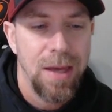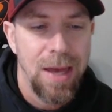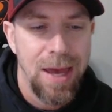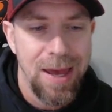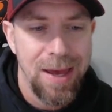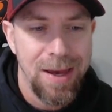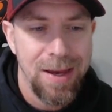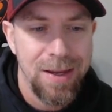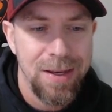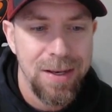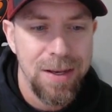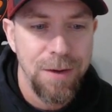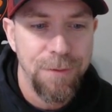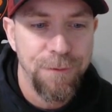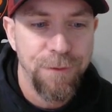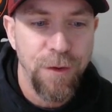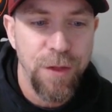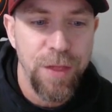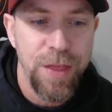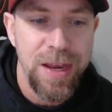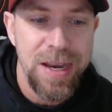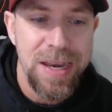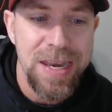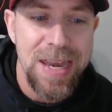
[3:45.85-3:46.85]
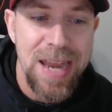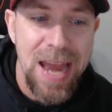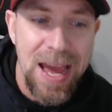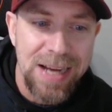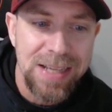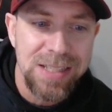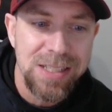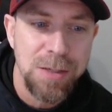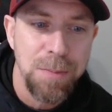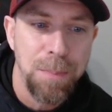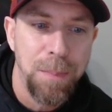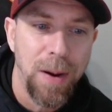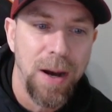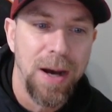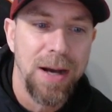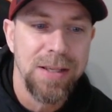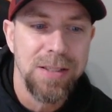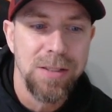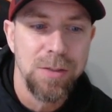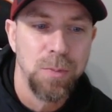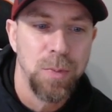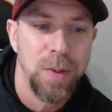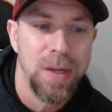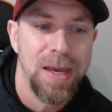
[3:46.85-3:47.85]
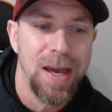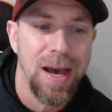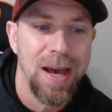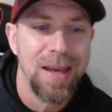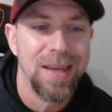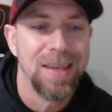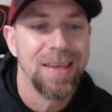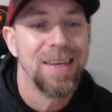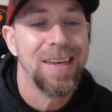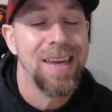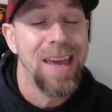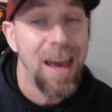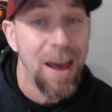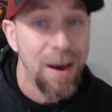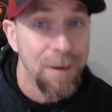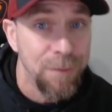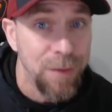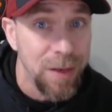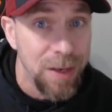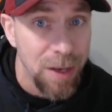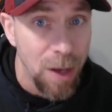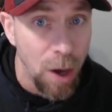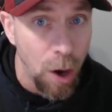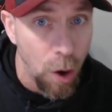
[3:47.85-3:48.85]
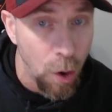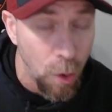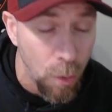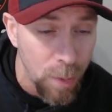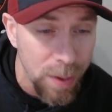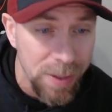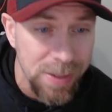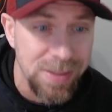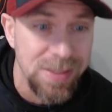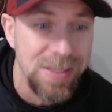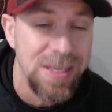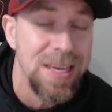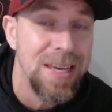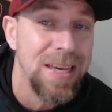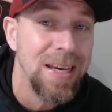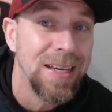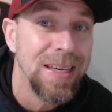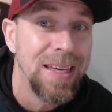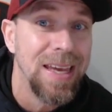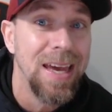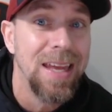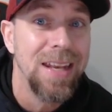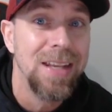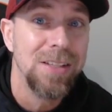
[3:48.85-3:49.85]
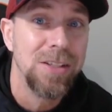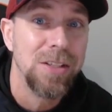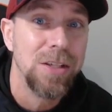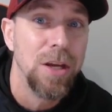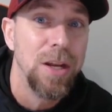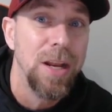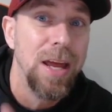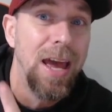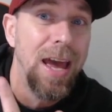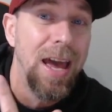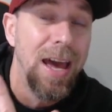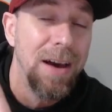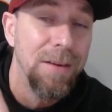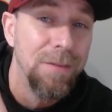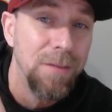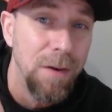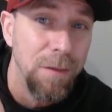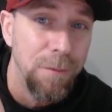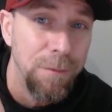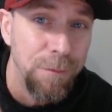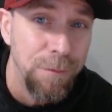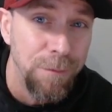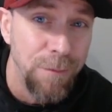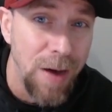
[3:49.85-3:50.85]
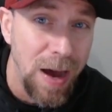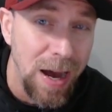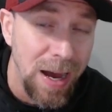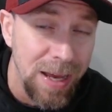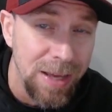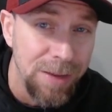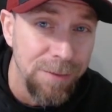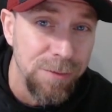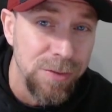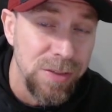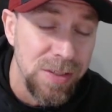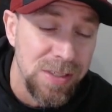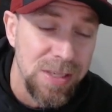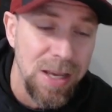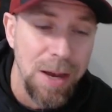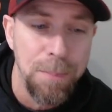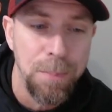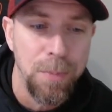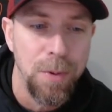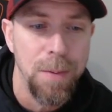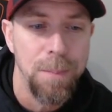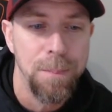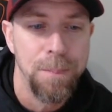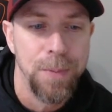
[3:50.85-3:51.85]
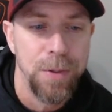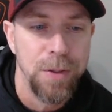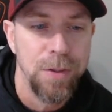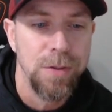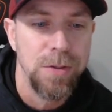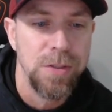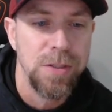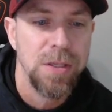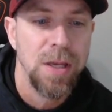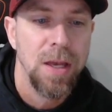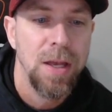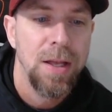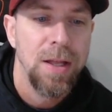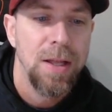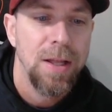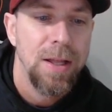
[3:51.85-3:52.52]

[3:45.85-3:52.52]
And for the next boss, we got Kevin Owens. He, again, is going to have 5 separate boosts.